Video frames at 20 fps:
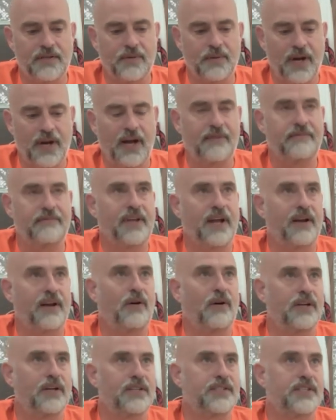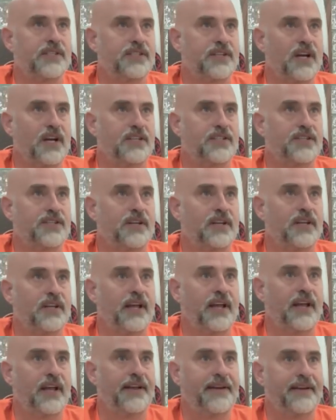have that honest discussion
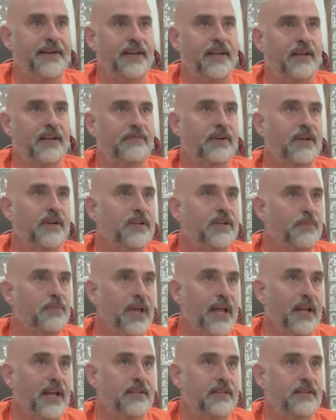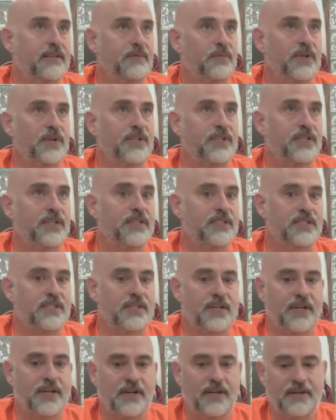and even a debate, which is,
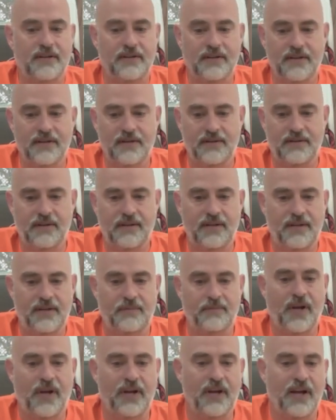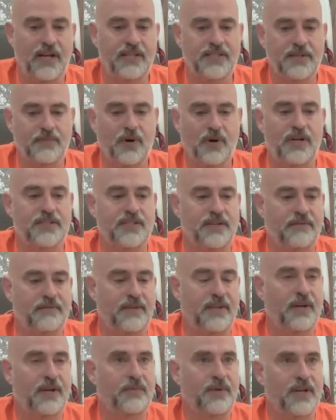in my eyes, a positive
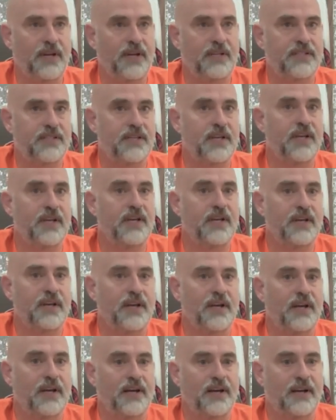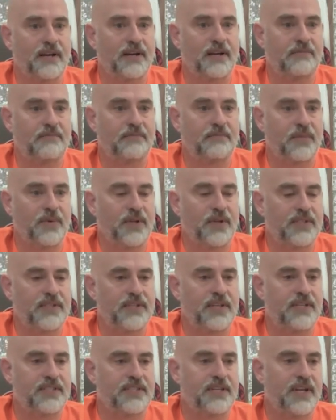thing, because as
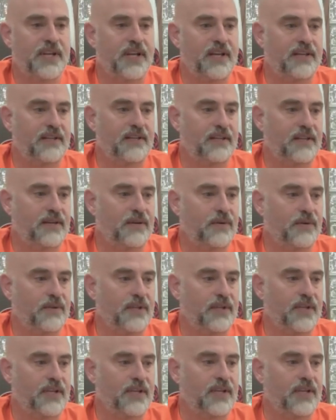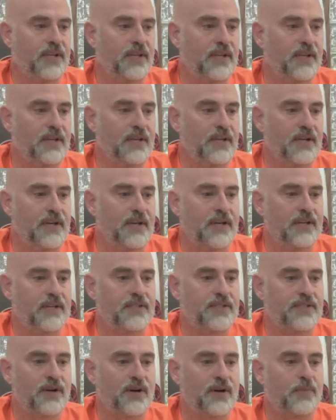they say, the
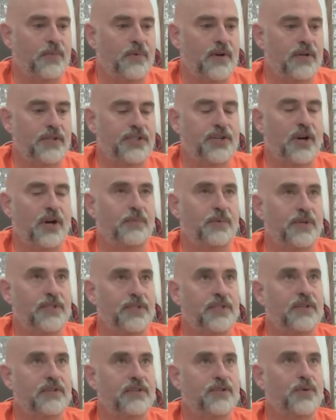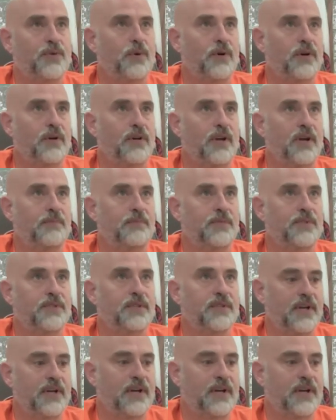sharpest sword comes